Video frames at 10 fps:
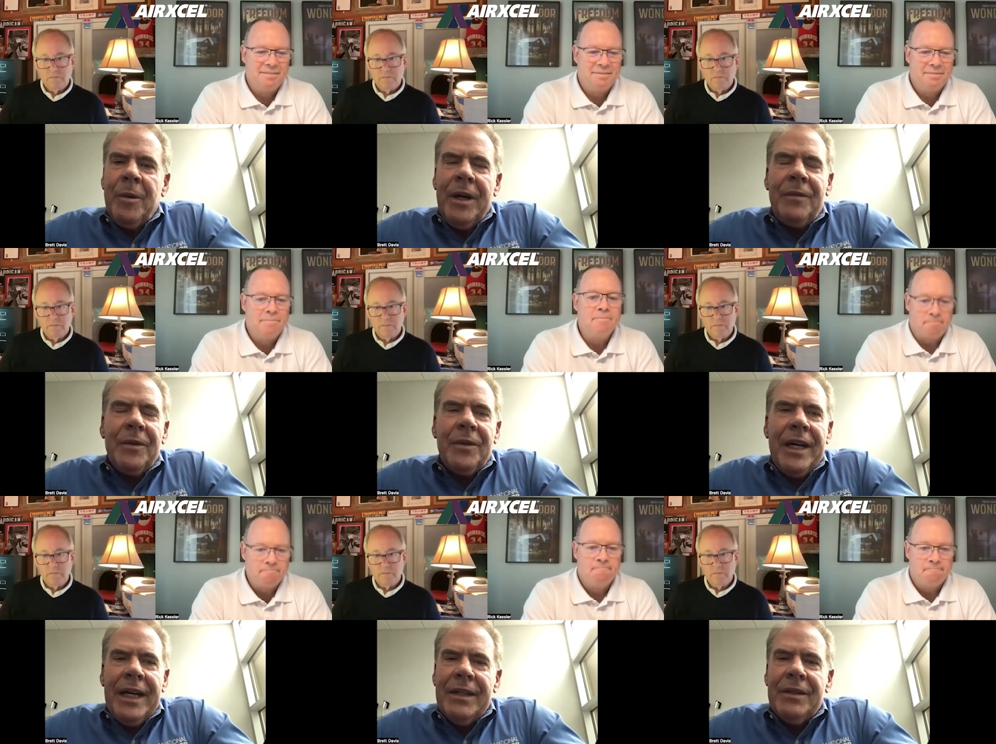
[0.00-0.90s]
Speaker 1: well for
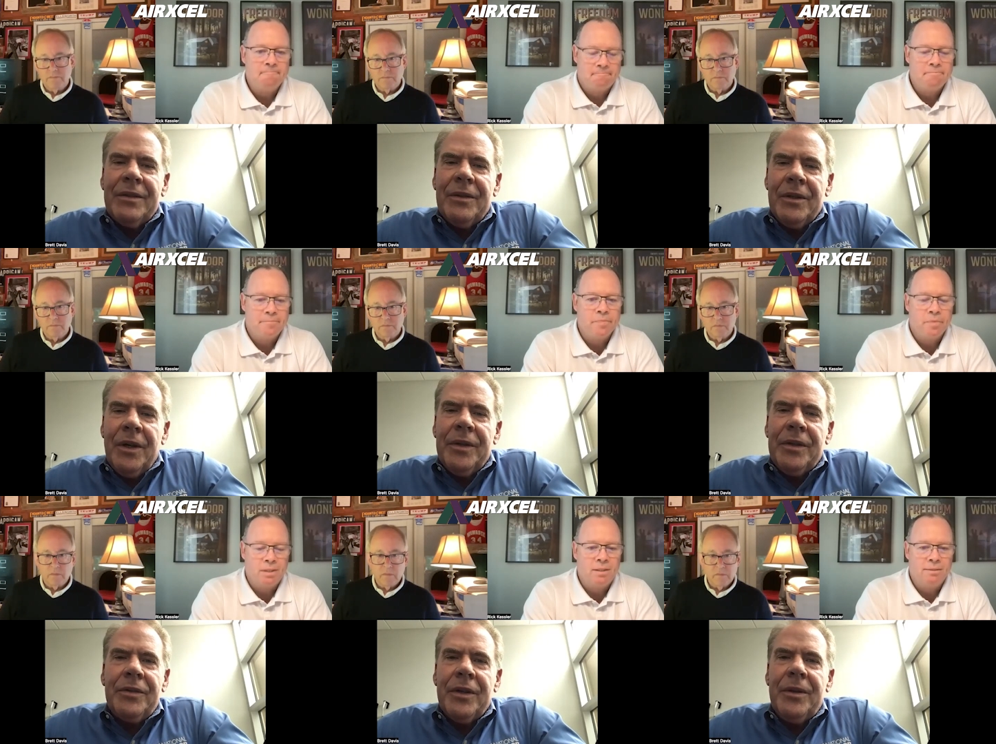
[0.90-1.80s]
that. So no,
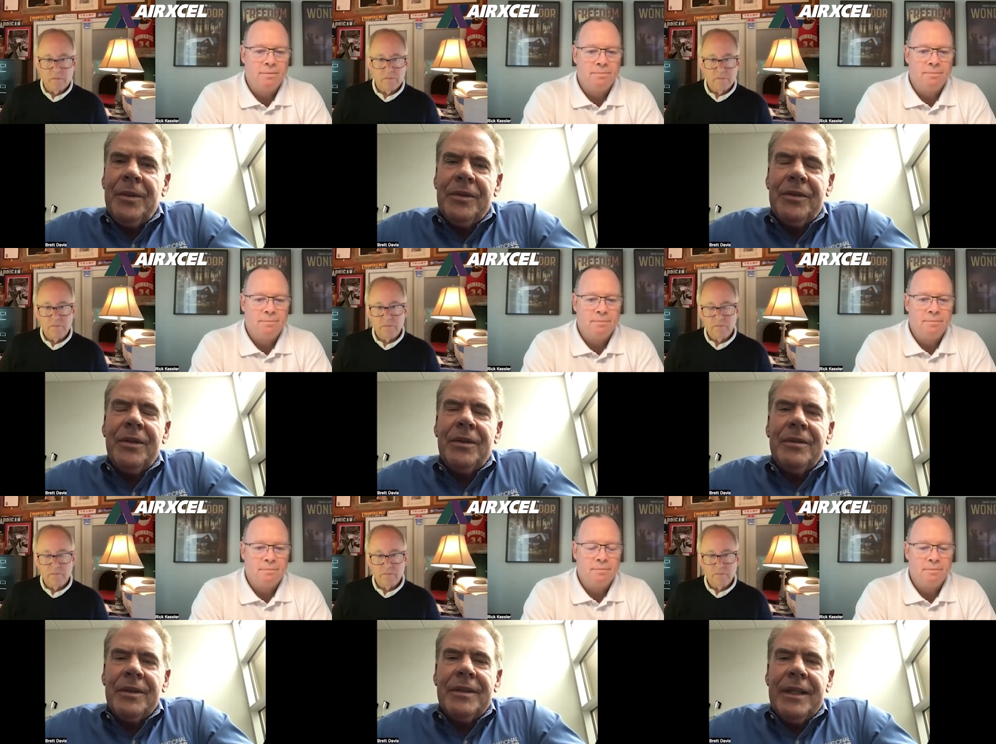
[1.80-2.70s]
this show is
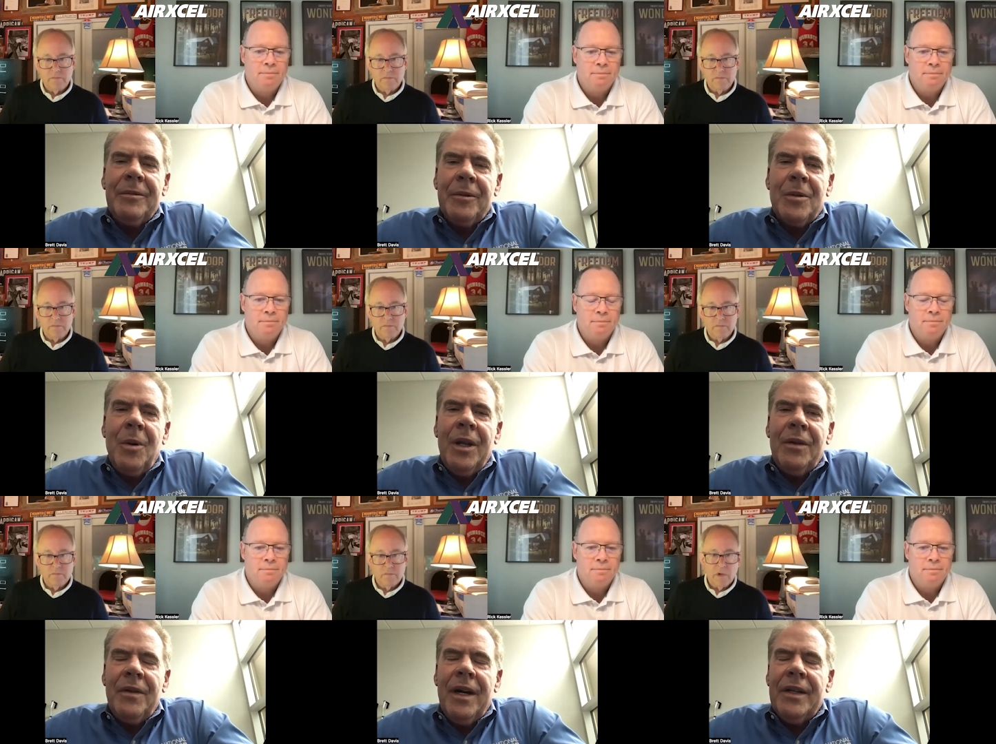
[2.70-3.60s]
certainly it would
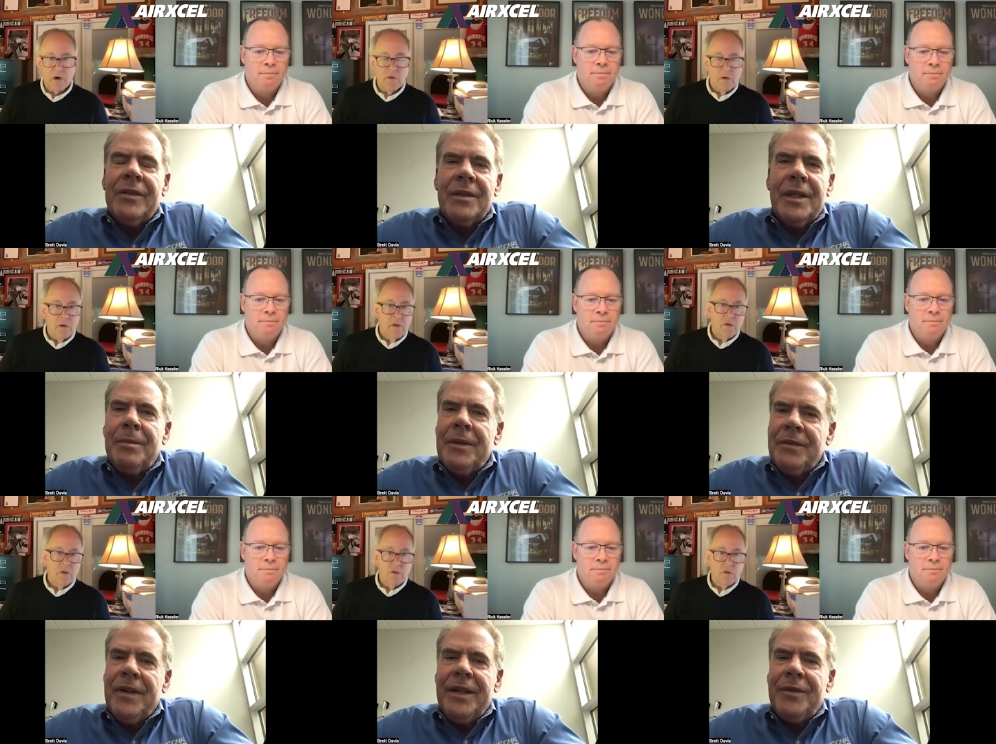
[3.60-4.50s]
qualify as a leap
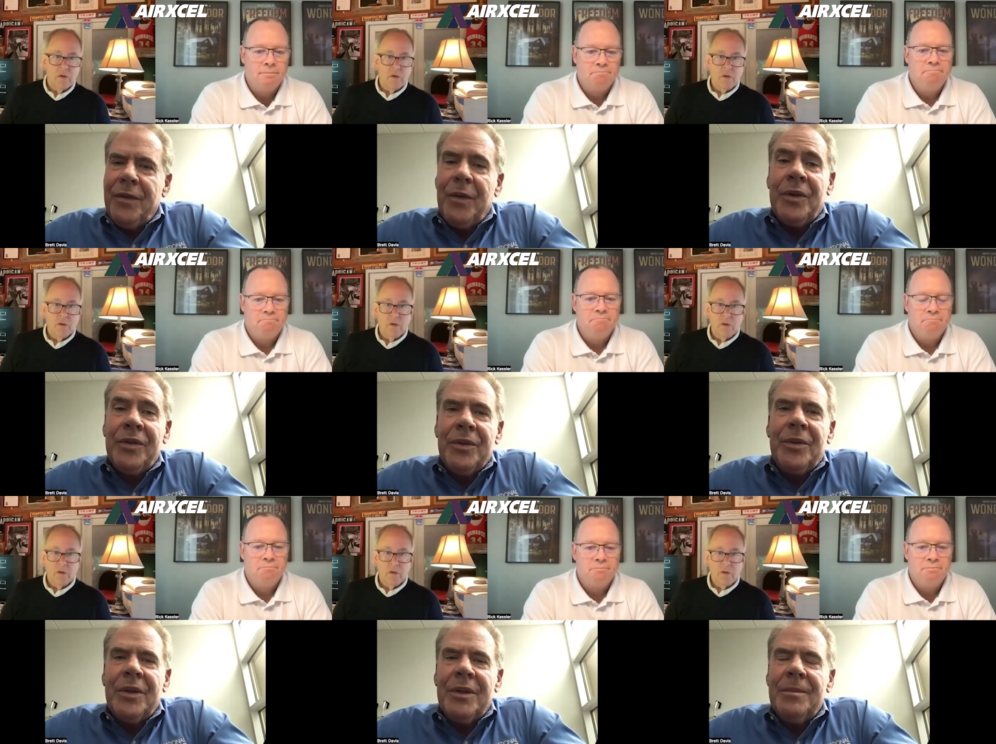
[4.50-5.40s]
of faith for
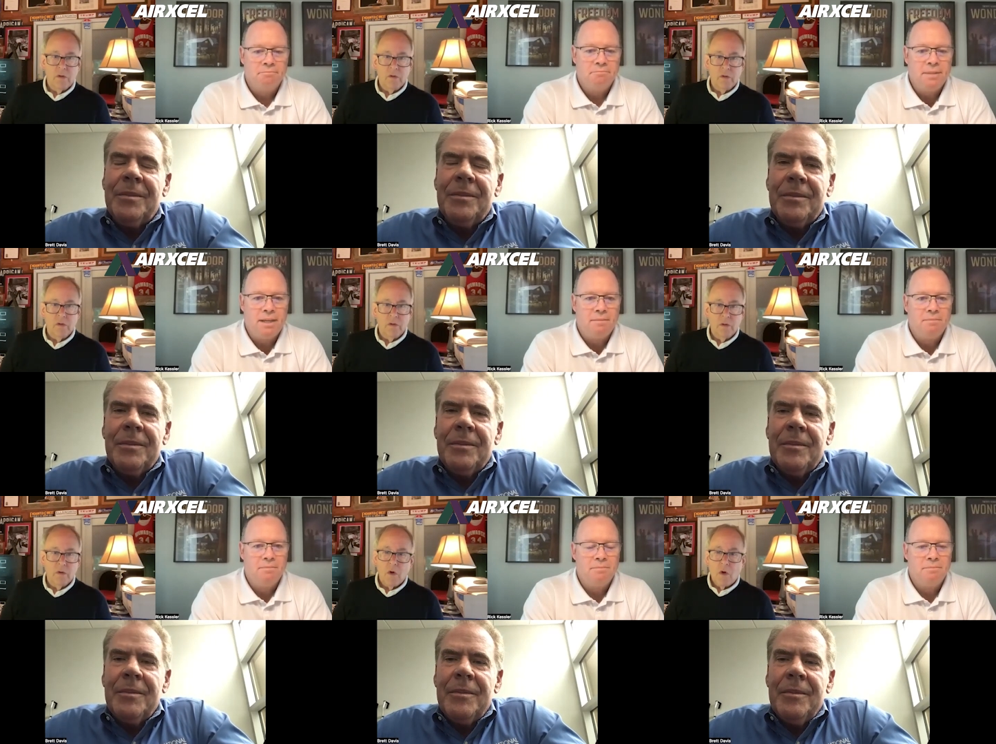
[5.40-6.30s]
sure.
Speaker 2: Yeah.
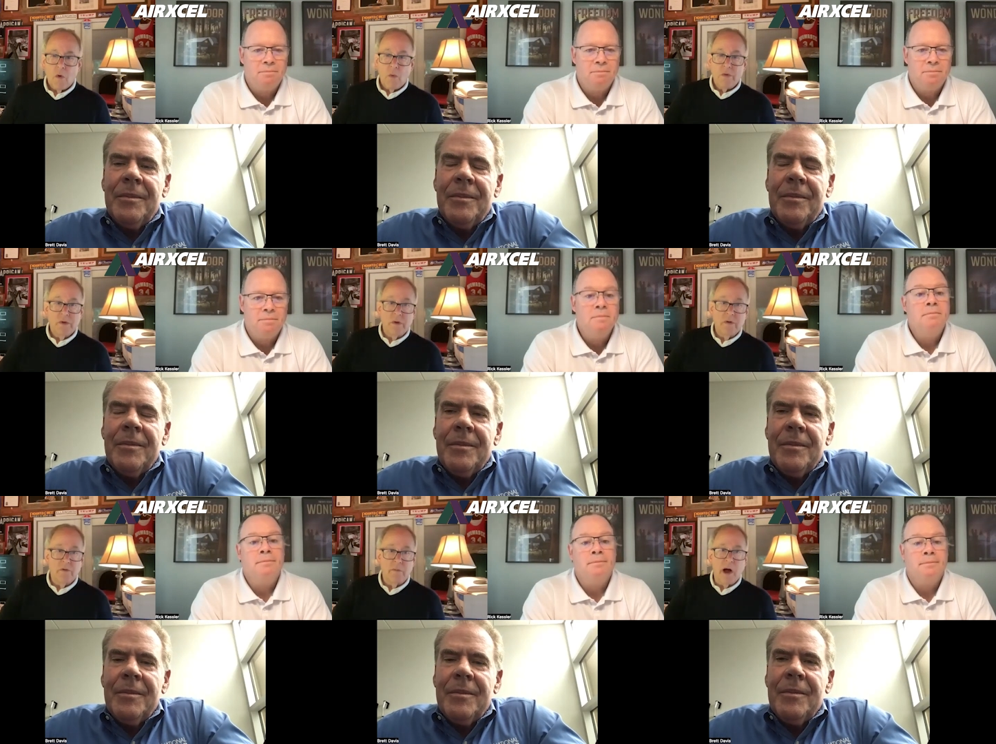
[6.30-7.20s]
You
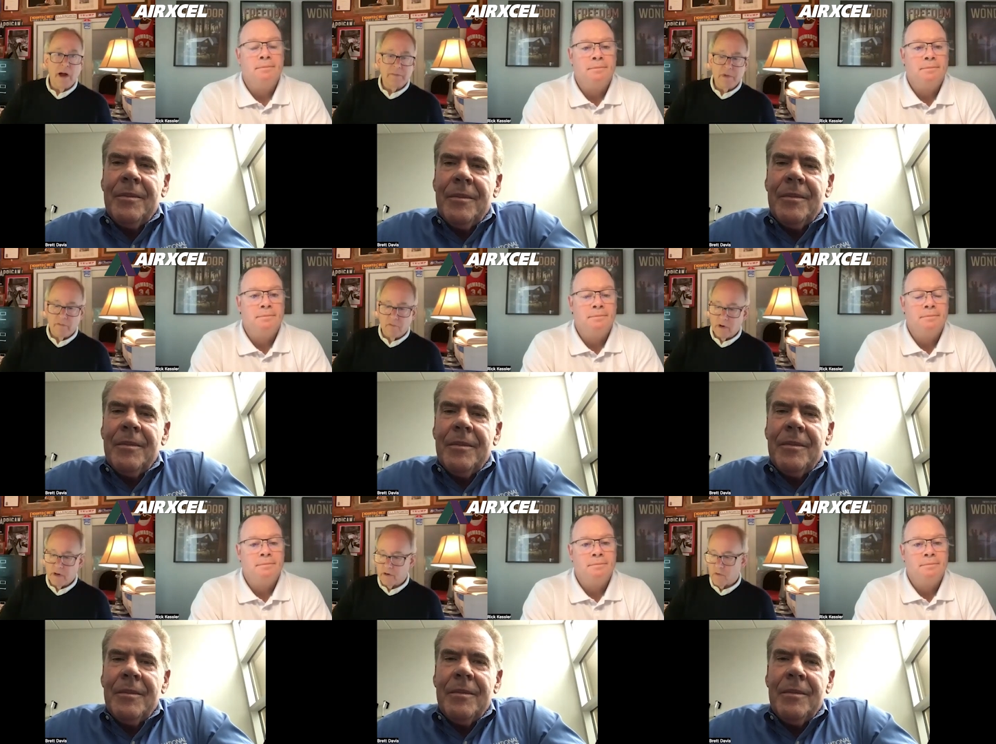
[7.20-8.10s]
reminded me of
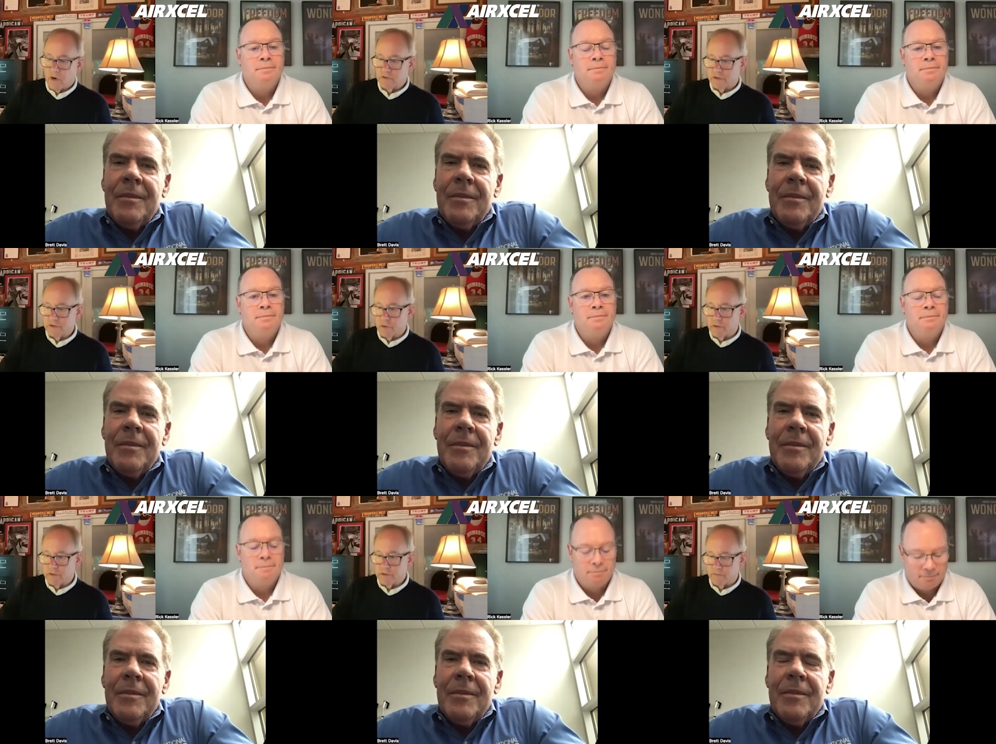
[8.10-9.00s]
one other question. So
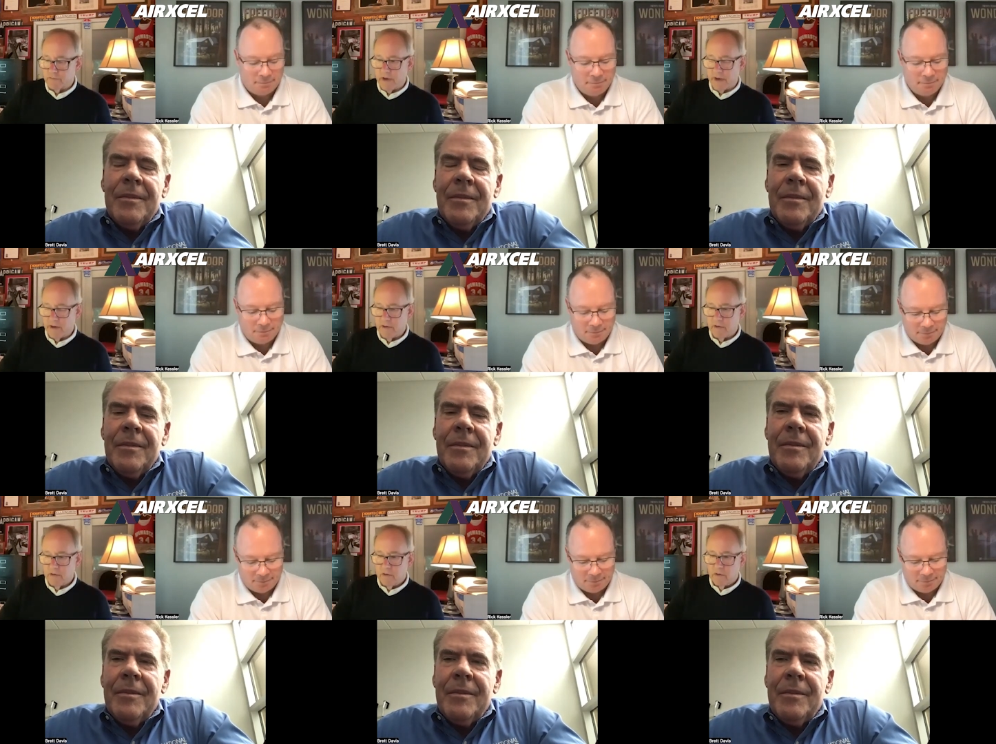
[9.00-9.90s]
this event
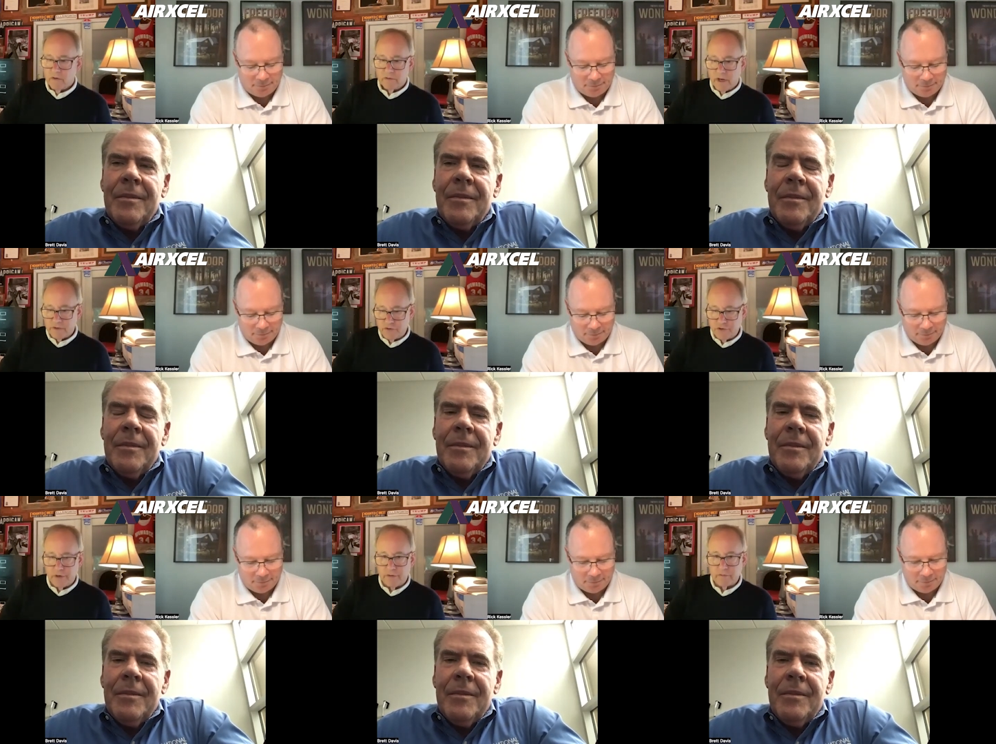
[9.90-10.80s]
next
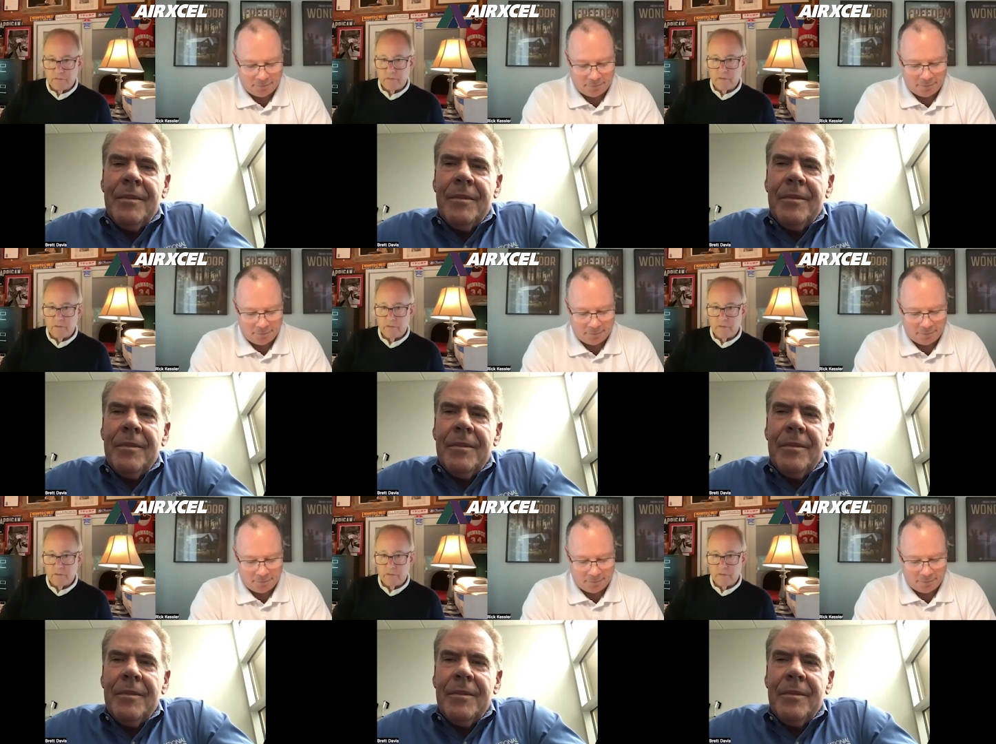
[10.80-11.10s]
June